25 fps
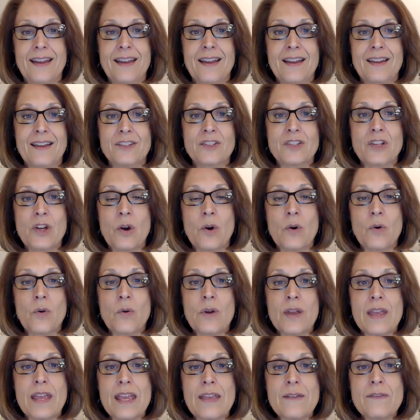
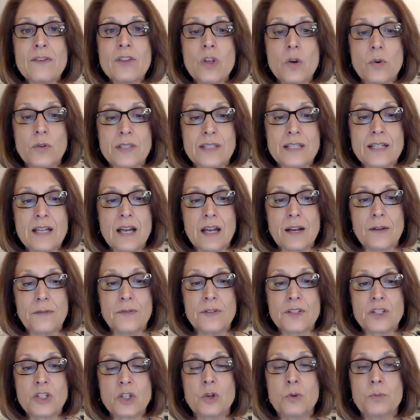So, even though it's not a
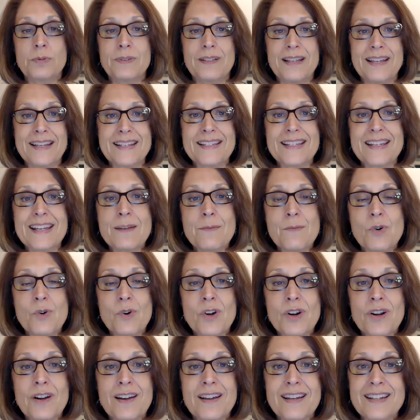physical place
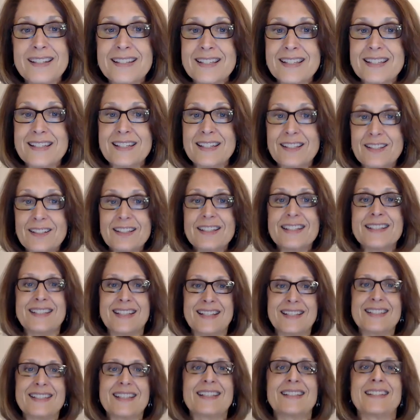anymore, it still
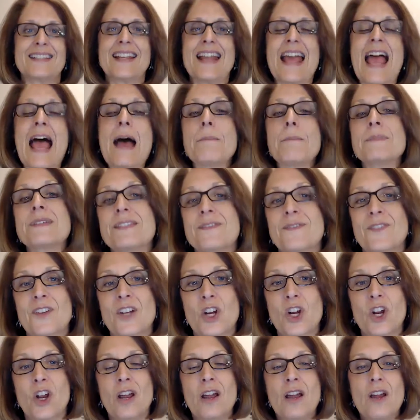exists as an
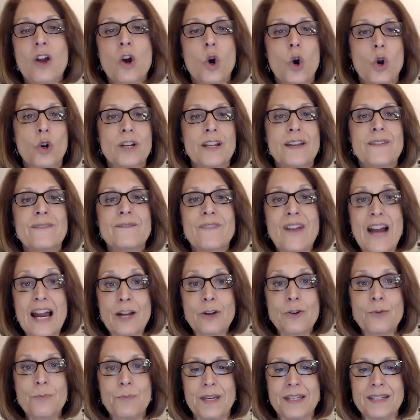atmosphere or an
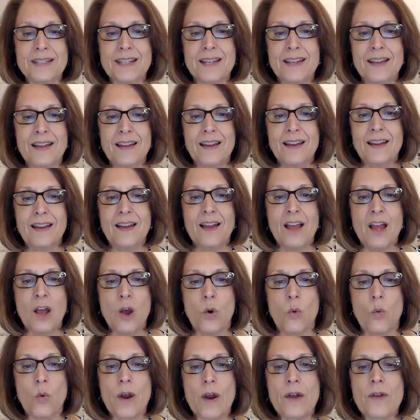environment
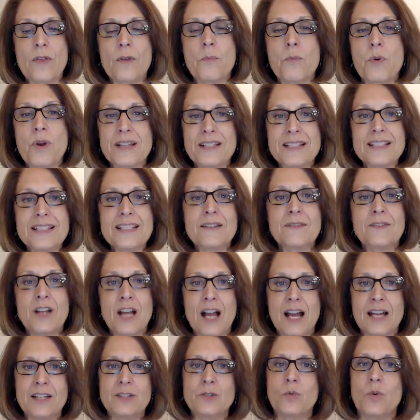where the presence of
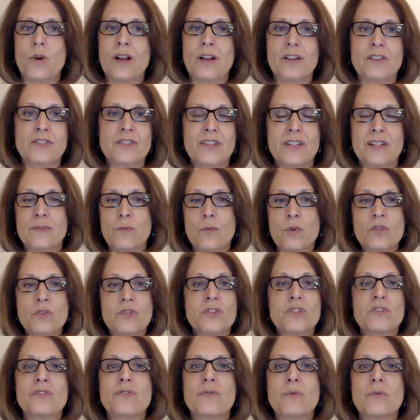God dwells, where
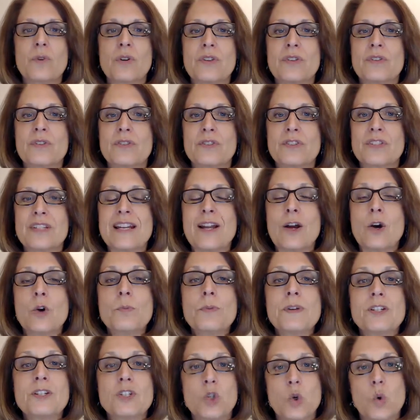there's, where there's an
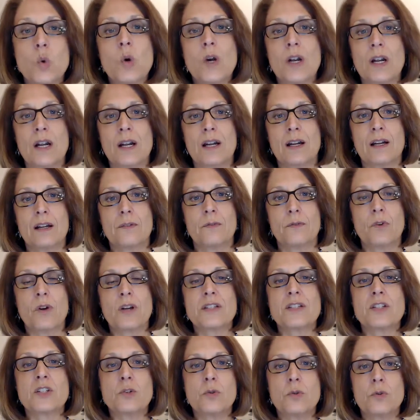open door for
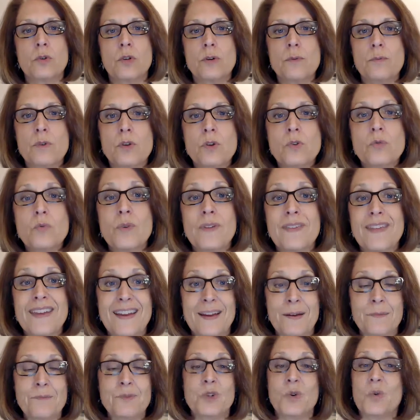us to commune with
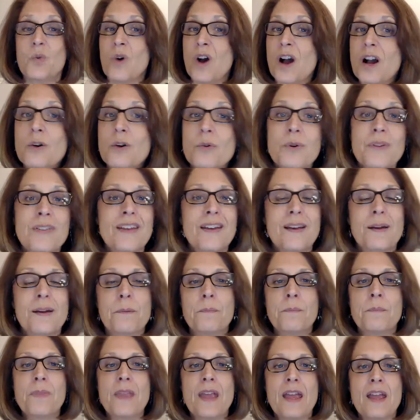Him, to walk with Him,